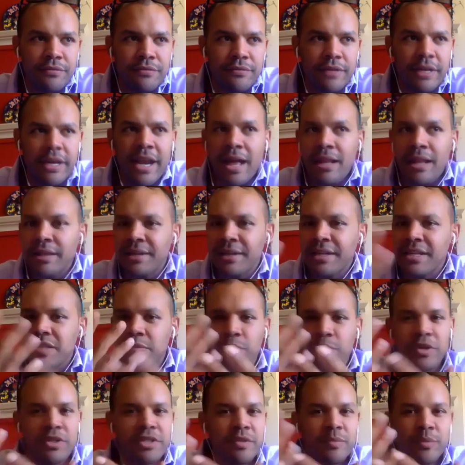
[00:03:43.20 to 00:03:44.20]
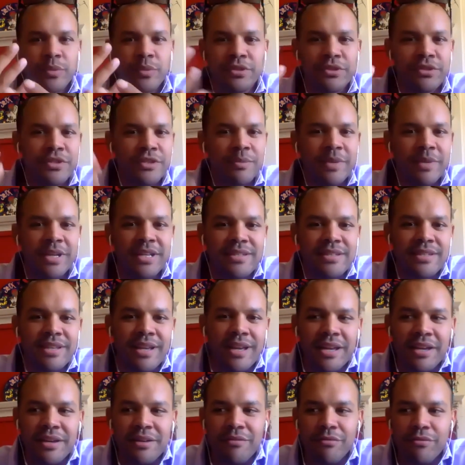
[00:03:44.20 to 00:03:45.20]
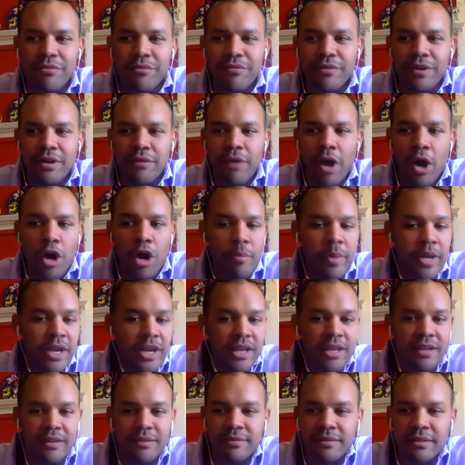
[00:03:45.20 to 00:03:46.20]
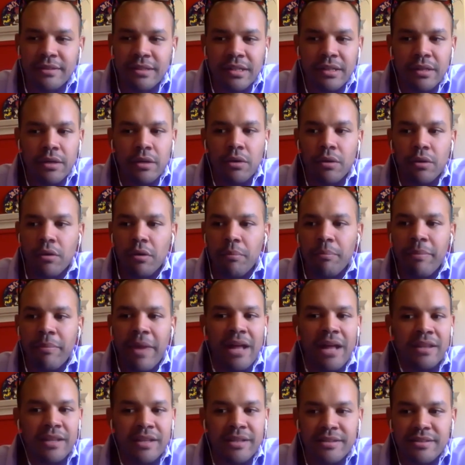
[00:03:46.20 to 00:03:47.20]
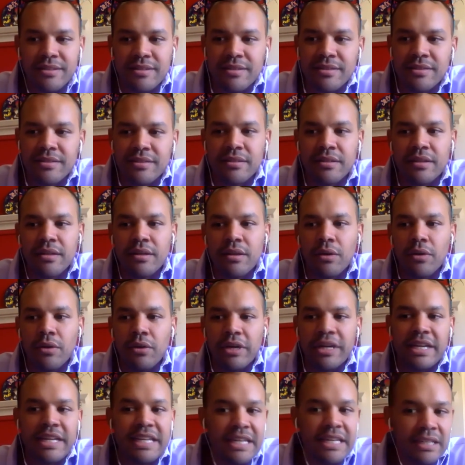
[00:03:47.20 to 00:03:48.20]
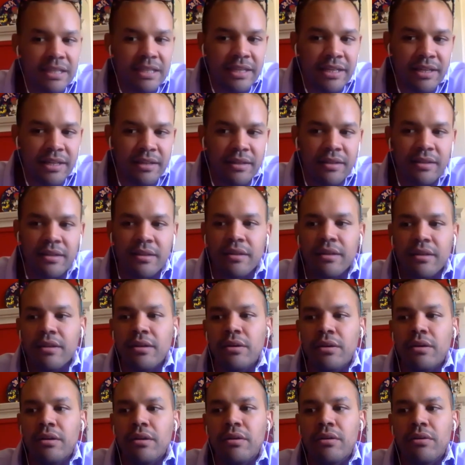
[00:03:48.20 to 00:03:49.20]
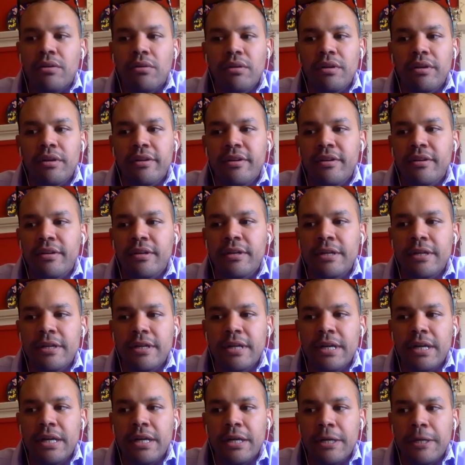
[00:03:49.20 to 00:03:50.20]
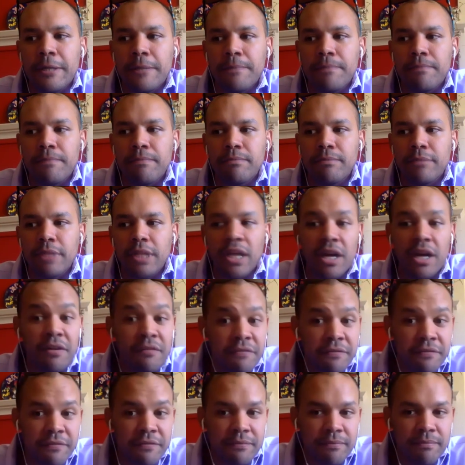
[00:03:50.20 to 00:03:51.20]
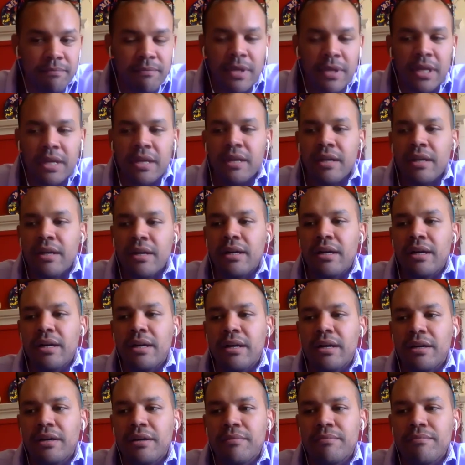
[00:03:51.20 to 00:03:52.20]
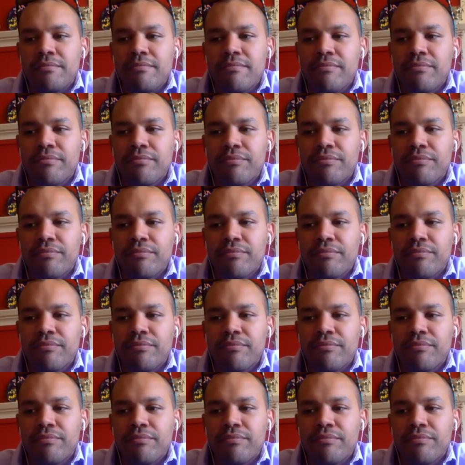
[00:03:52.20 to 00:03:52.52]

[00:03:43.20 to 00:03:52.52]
analogous principles, you might say, of harmony or balance or healing or love. And